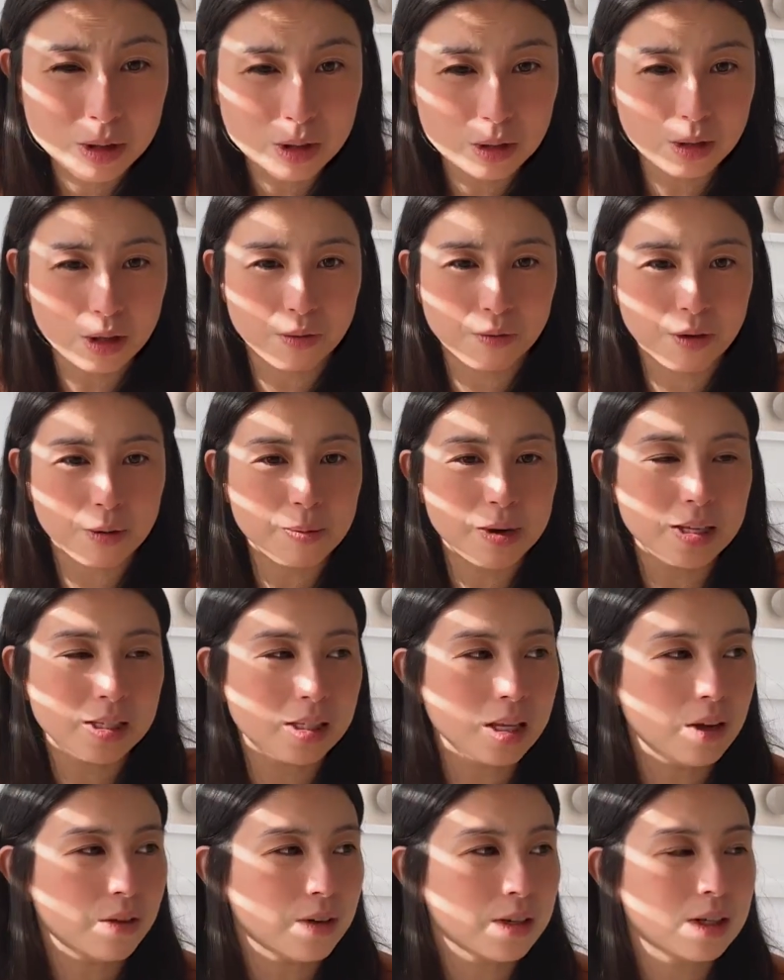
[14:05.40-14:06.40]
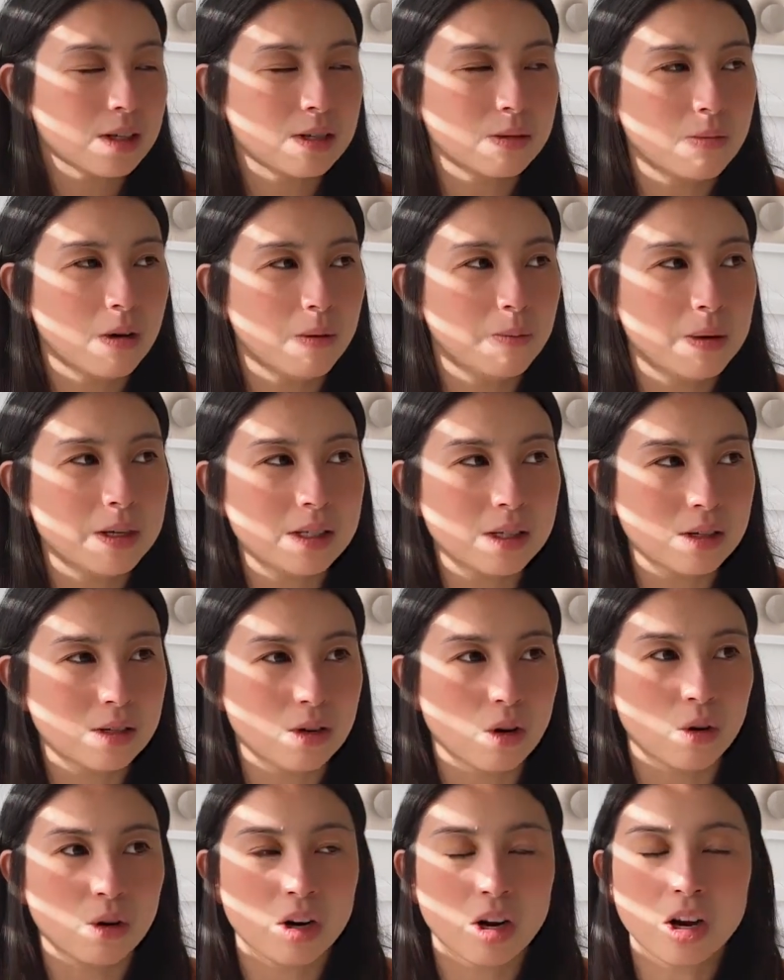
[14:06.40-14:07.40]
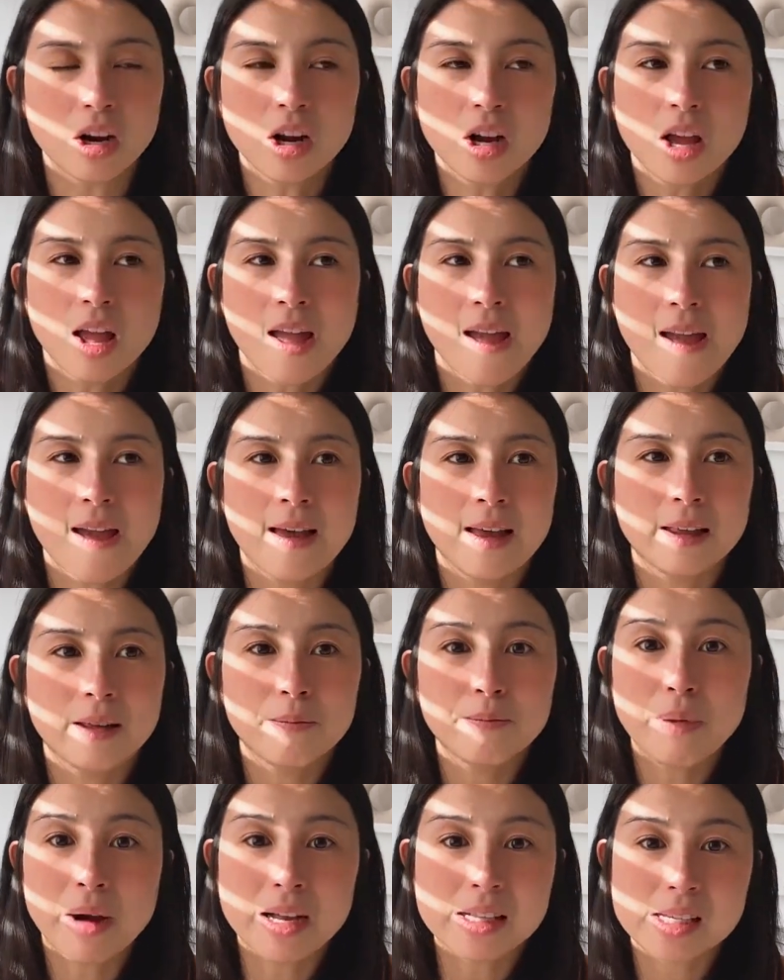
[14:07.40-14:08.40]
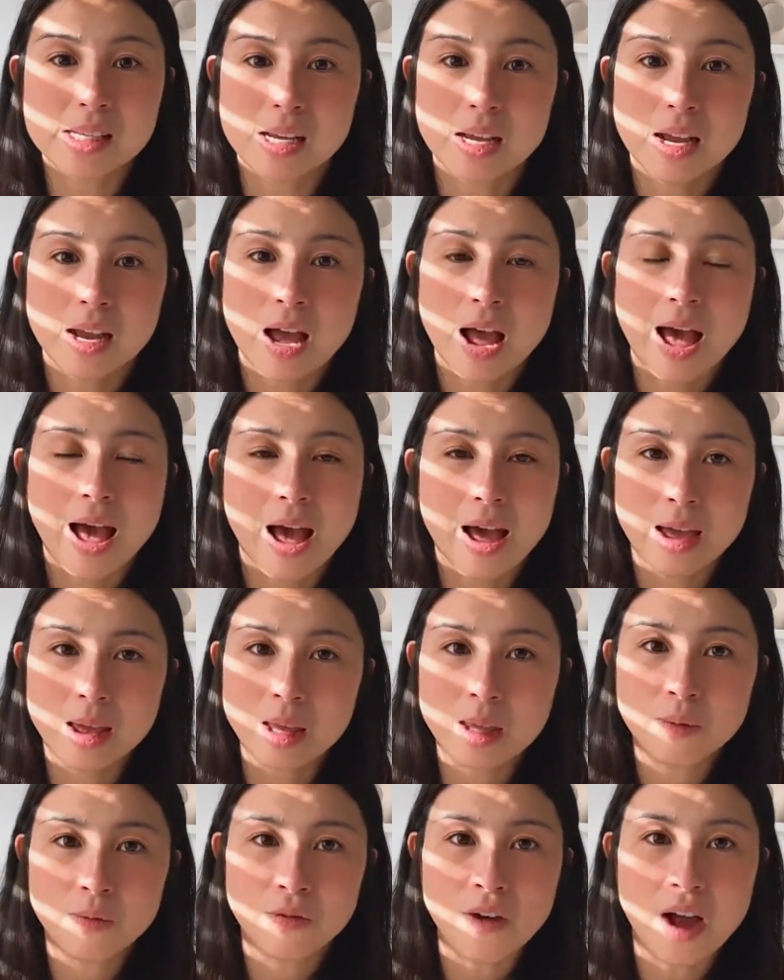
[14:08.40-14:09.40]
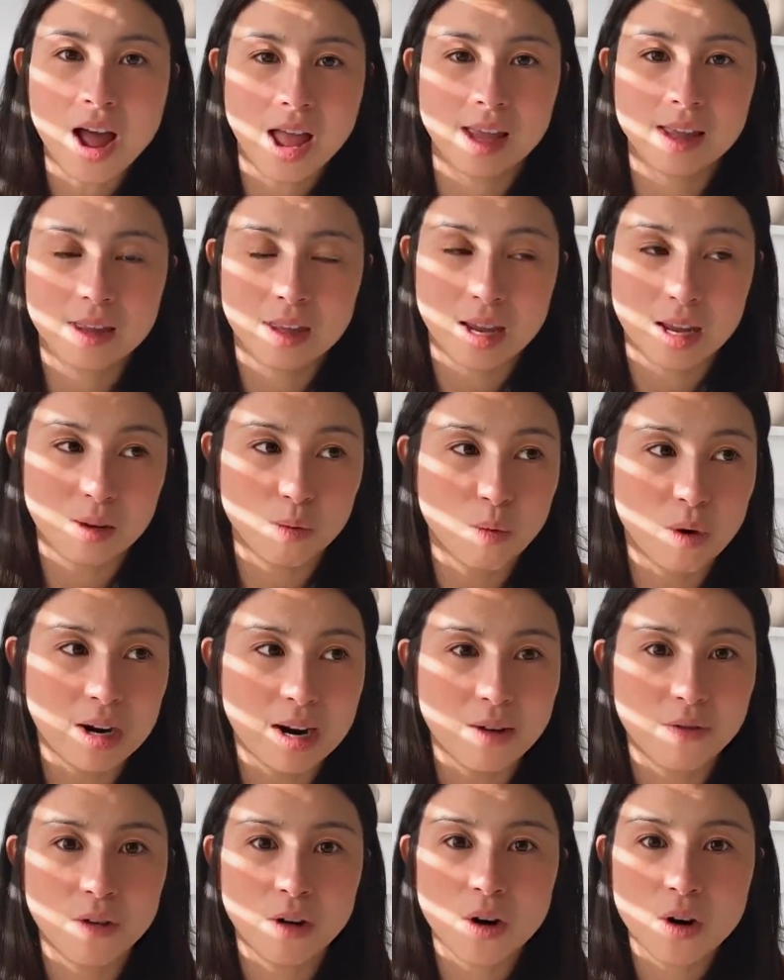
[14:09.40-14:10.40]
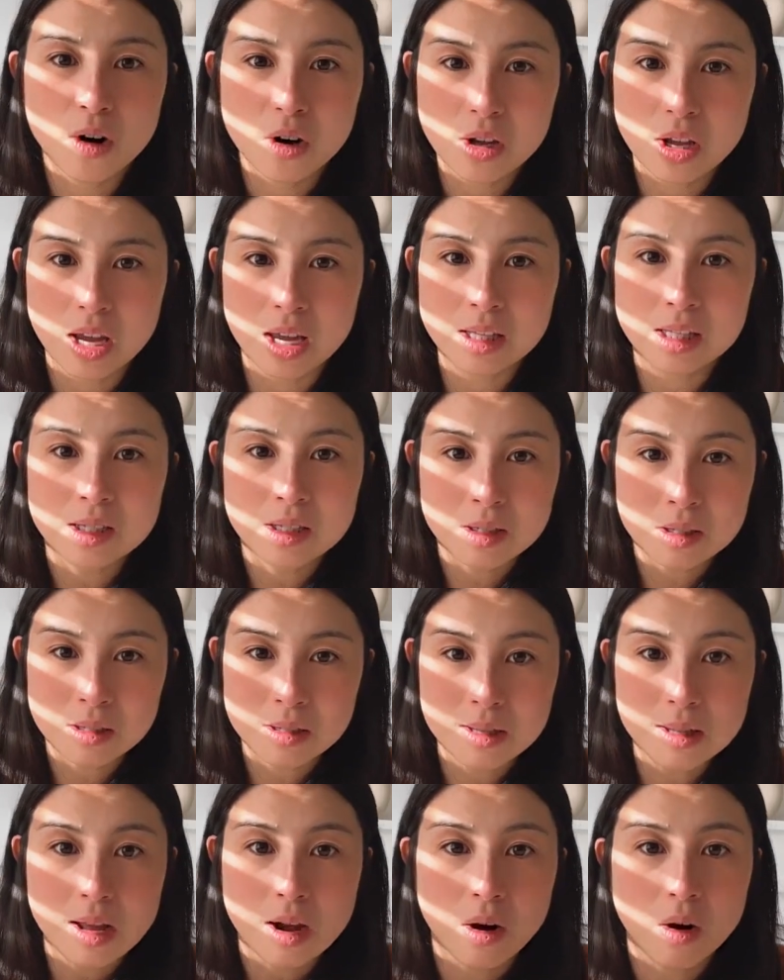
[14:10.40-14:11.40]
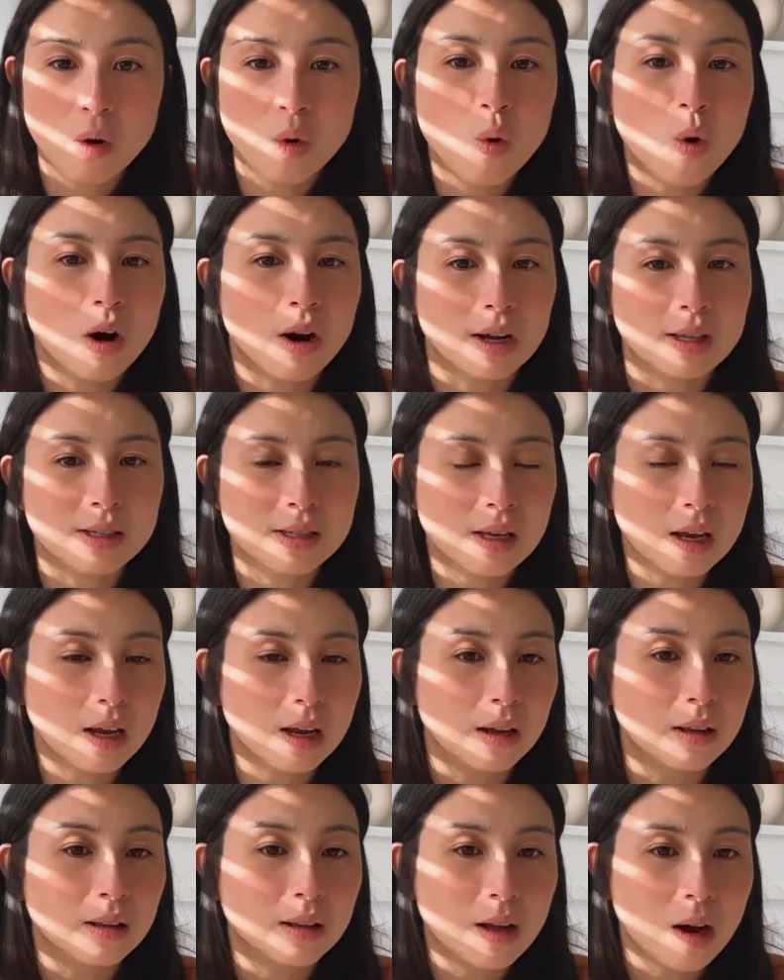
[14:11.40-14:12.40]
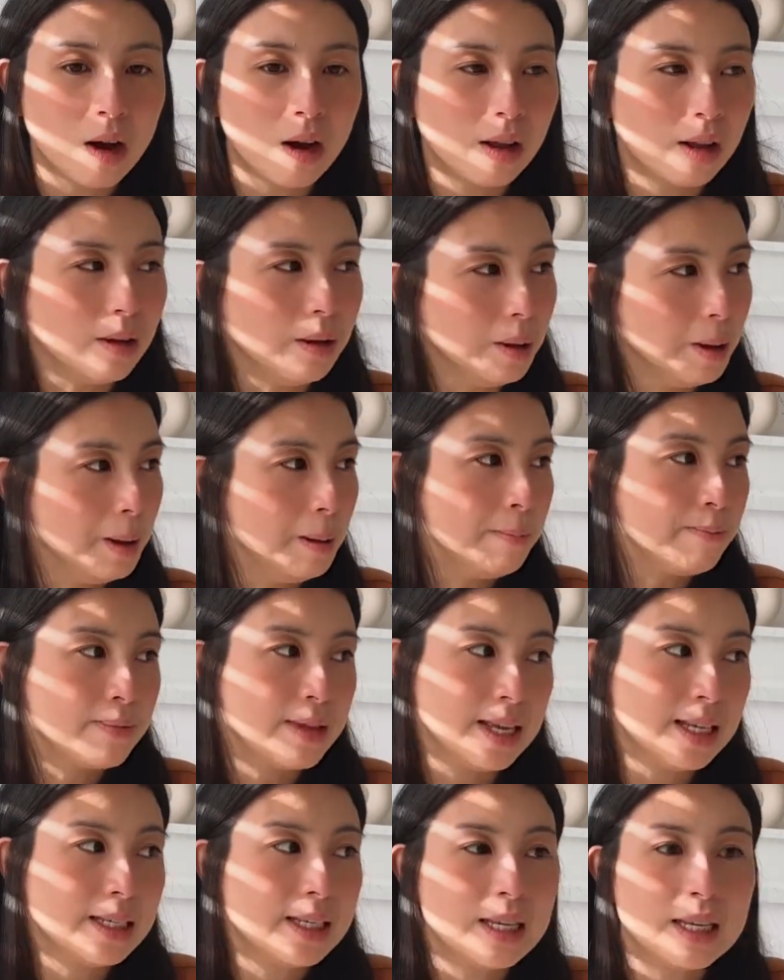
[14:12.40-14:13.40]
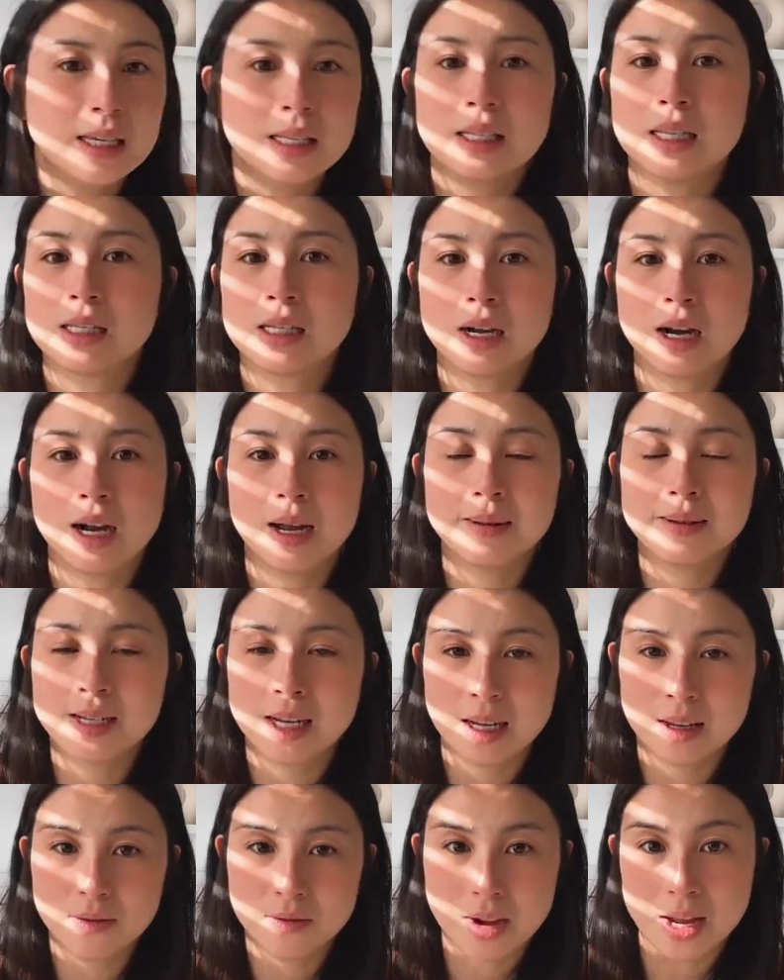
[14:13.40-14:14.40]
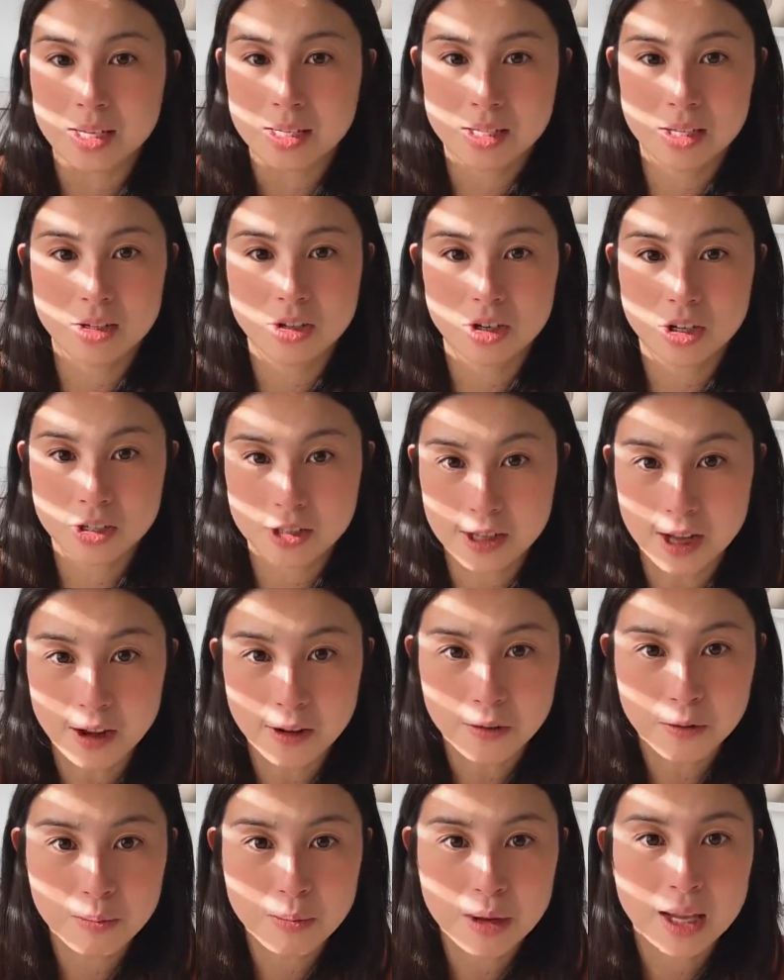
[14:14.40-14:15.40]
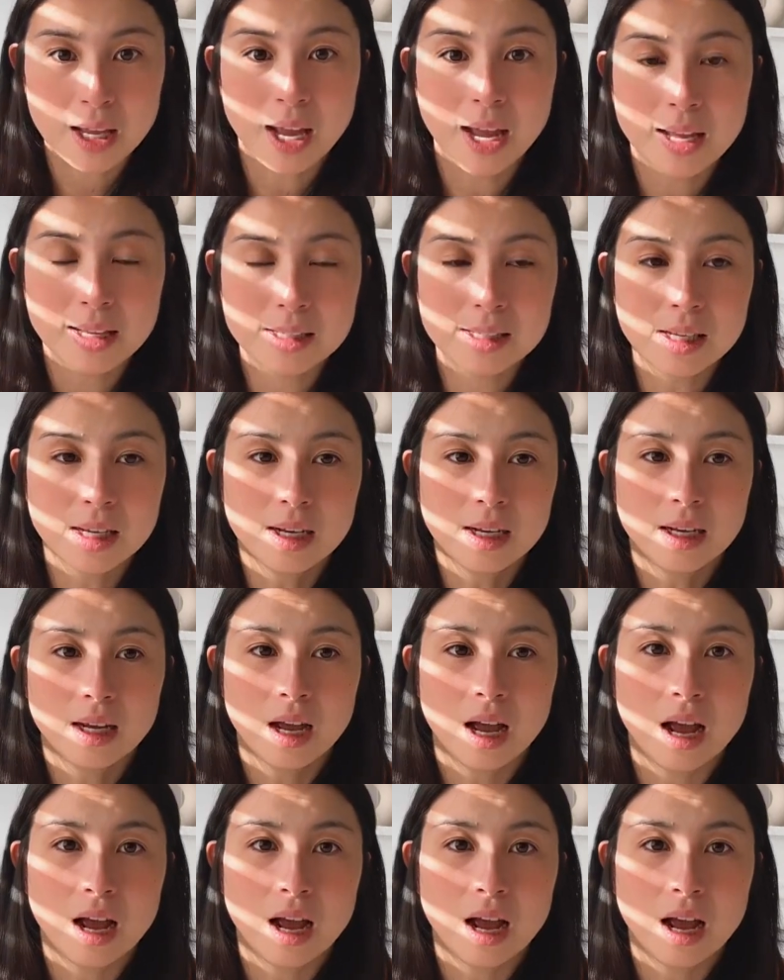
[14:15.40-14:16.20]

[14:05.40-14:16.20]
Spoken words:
personally for myself as a small business owner, but I find that whenever it's slow or it's like a lull, this is the time to invest in yourself, because